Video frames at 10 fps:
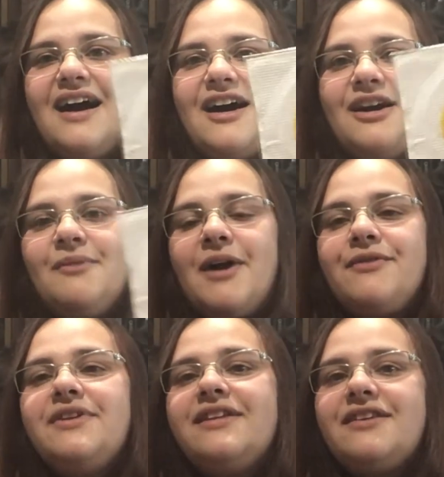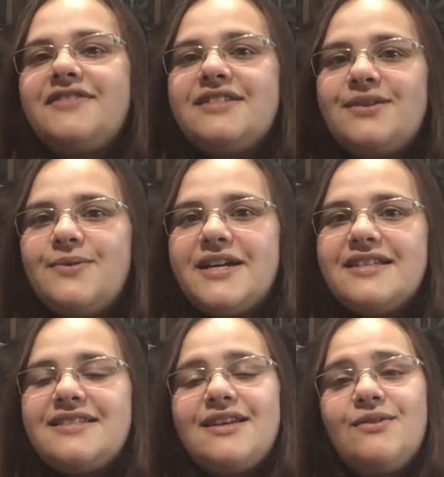I really love these little
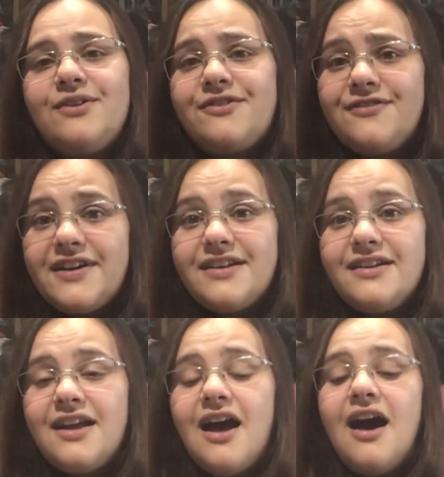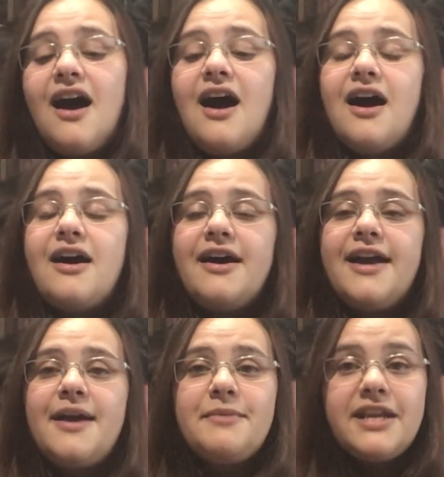kits. They're a lot of fun. I
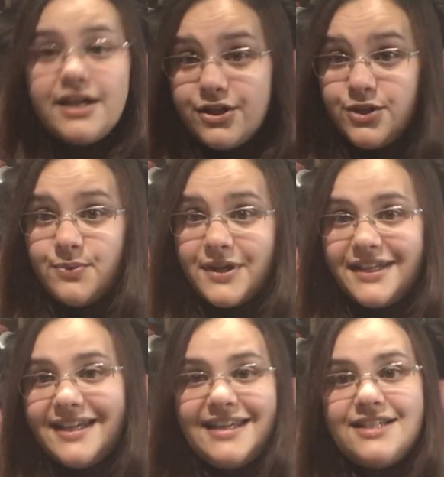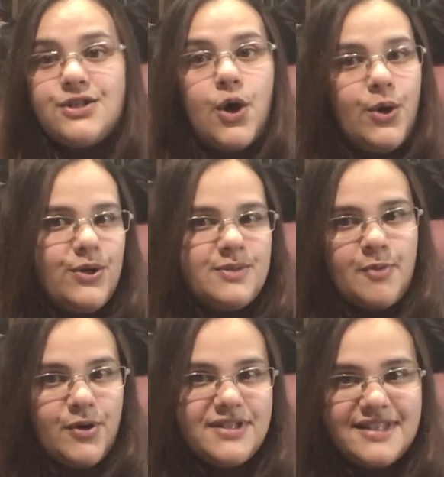am getting a new one. It is Hocus
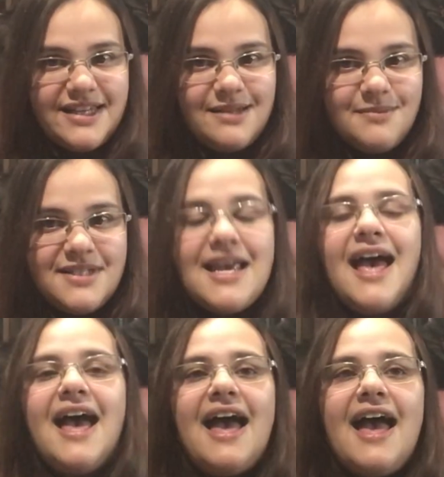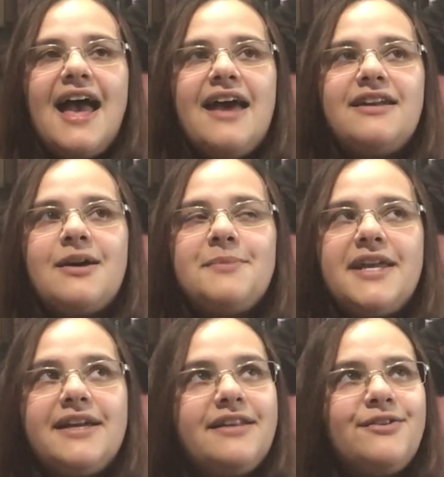Pocus themed, and I'm
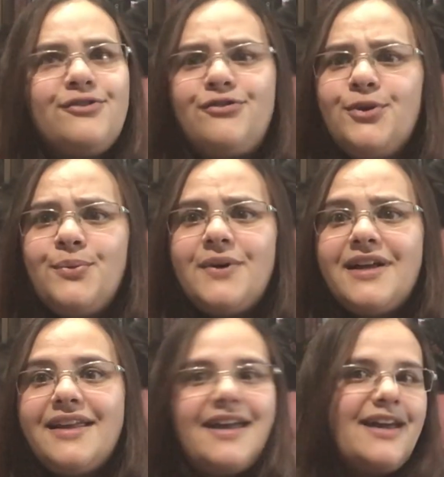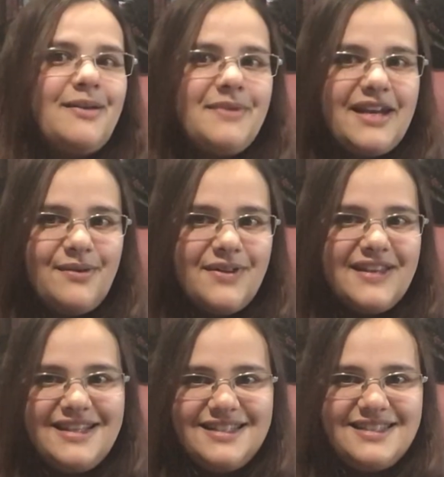getting a little fruit one, and I'm getting one
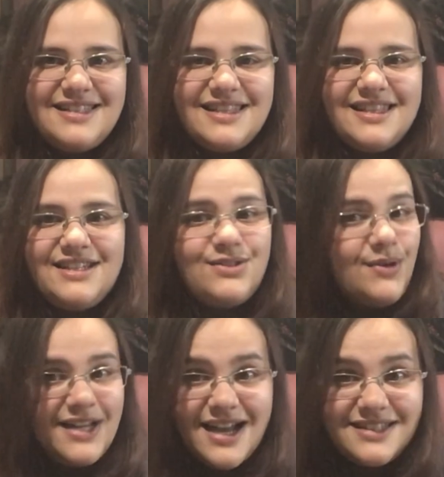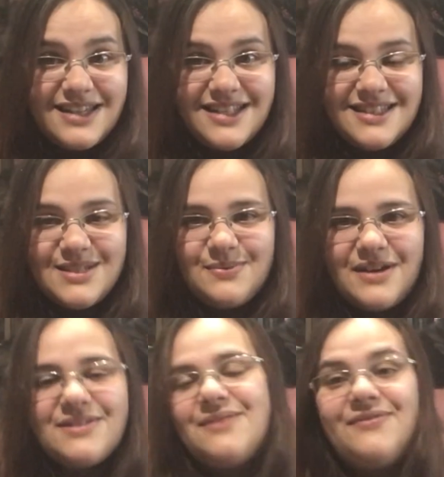that is the zodiac signs as
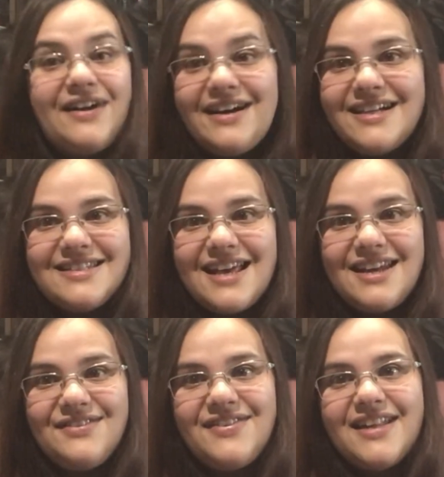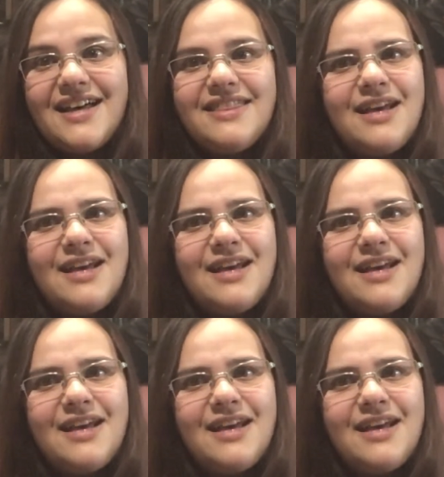well. So I'm very excited for that.